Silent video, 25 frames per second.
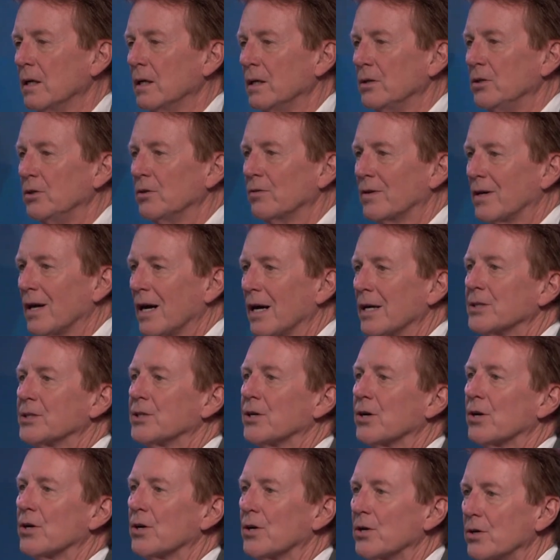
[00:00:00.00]
you've got
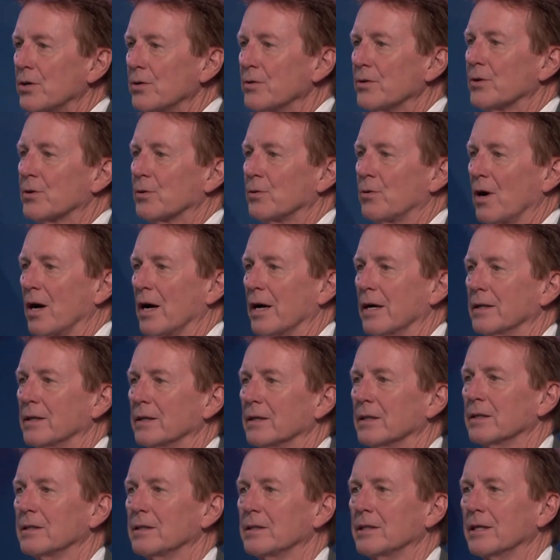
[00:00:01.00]
to earn the right
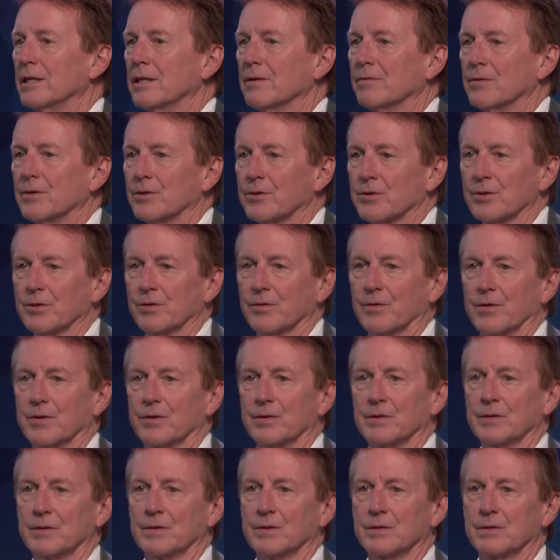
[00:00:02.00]
to give the truth
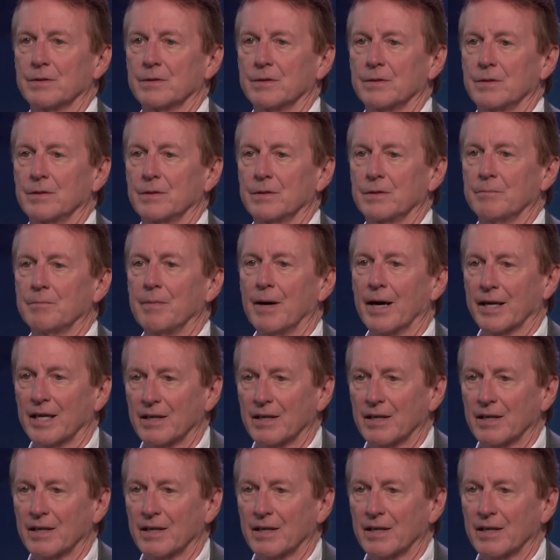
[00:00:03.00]
by